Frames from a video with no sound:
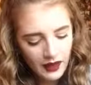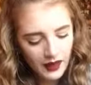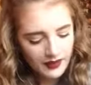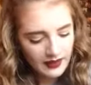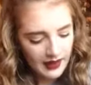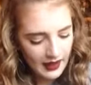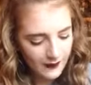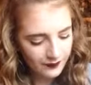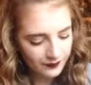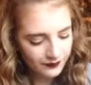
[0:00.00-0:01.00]
And
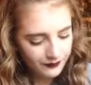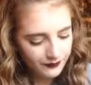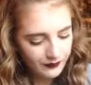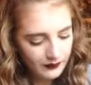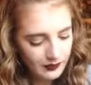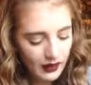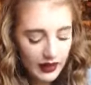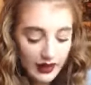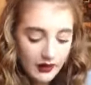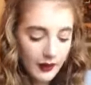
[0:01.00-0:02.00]
then
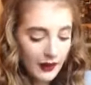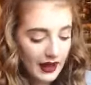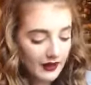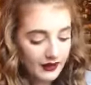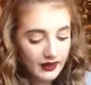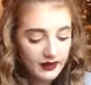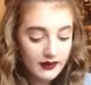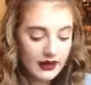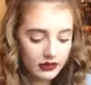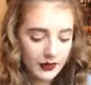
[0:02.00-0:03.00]
in the palette, in
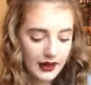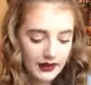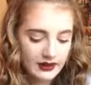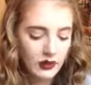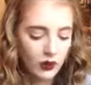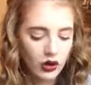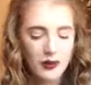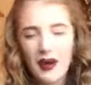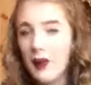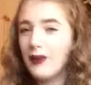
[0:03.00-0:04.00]
the actual palette, it's a
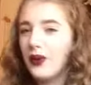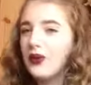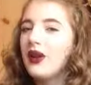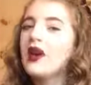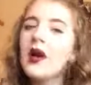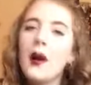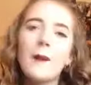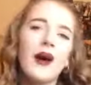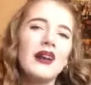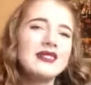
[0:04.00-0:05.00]
warm matte brown,
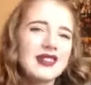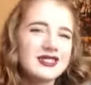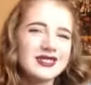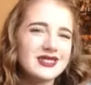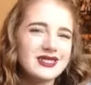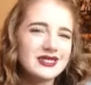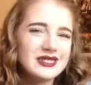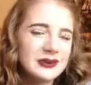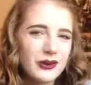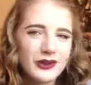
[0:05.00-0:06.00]
but it doesn't
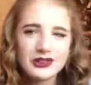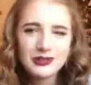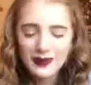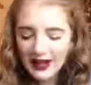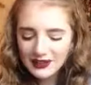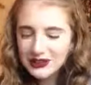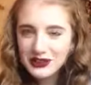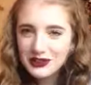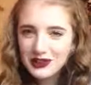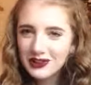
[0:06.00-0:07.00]
swatch patchy
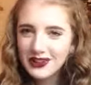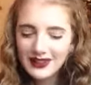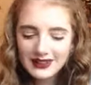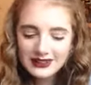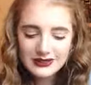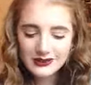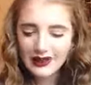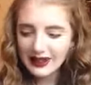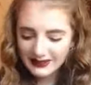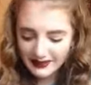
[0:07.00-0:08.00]
or chunky, so
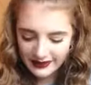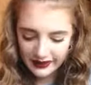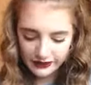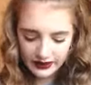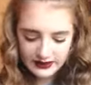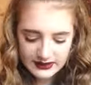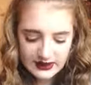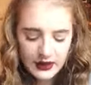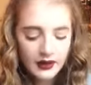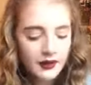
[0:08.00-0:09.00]
that is the difference.